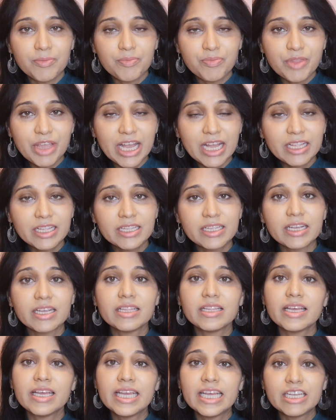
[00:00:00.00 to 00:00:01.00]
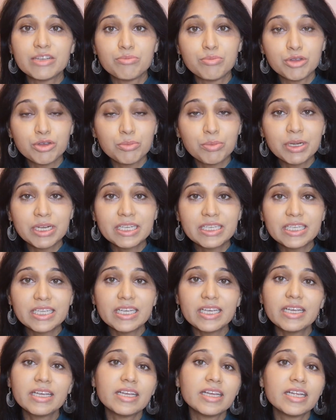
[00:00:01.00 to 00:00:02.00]
as they hit
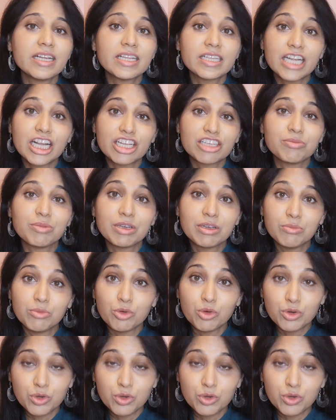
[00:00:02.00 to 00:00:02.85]
puberty, it starts to become more